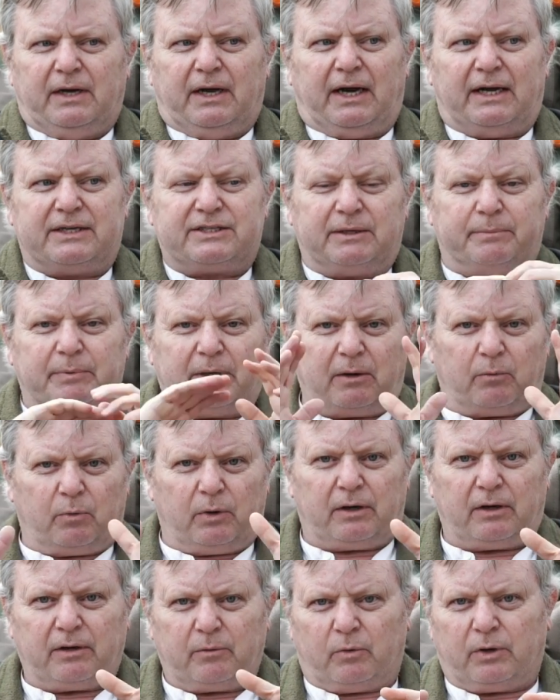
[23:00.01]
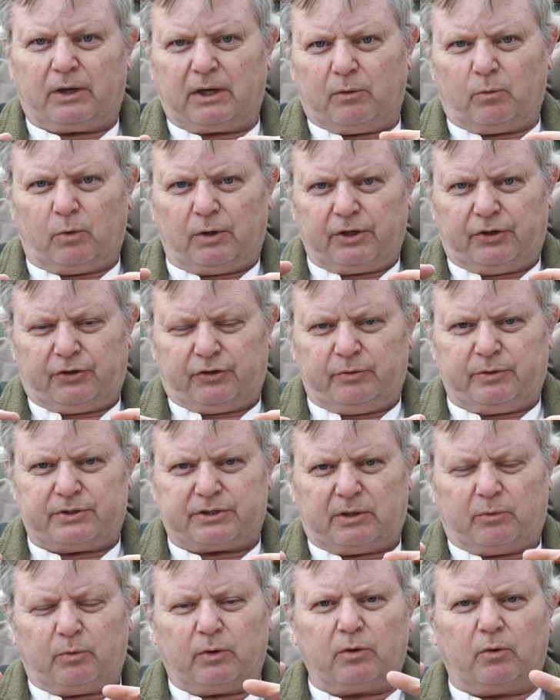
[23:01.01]
And I said, but I want
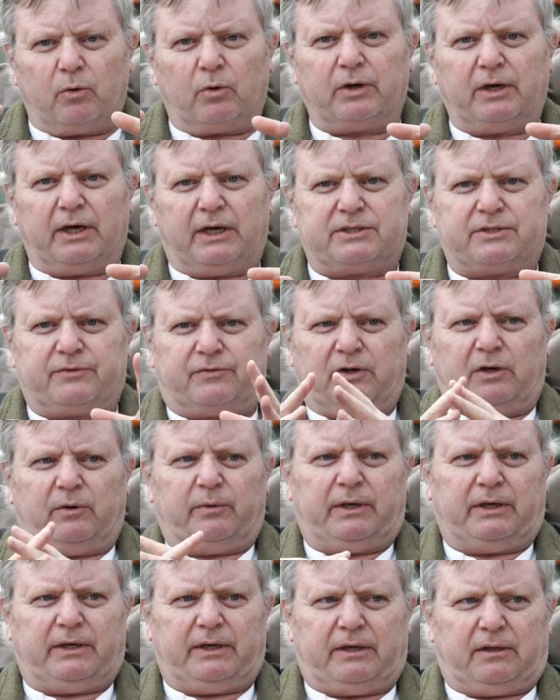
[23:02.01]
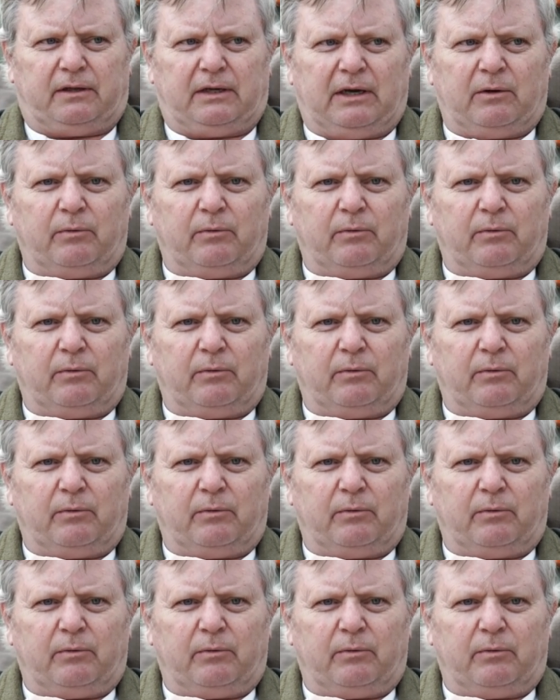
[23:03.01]
to organize the following deal.